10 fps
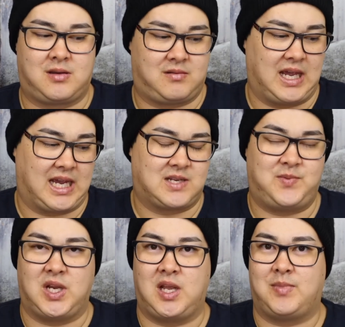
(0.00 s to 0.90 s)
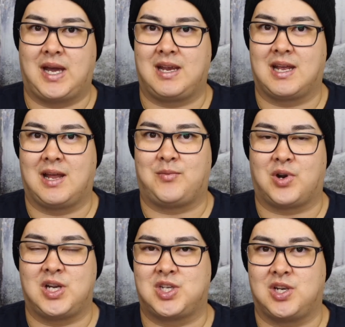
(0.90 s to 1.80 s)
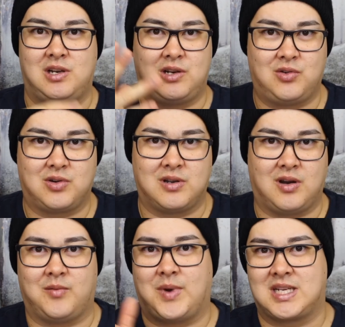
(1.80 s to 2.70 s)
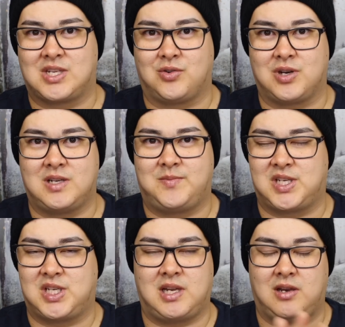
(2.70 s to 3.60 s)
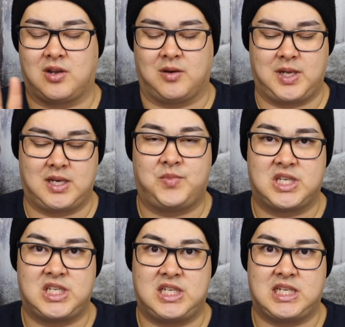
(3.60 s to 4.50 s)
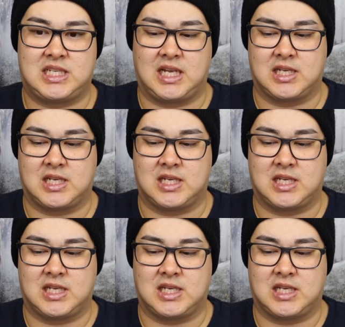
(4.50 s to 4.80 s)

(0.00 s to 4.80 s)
X Beauty Bay collaboration look on my stories, but she didn't comment, but she did see it.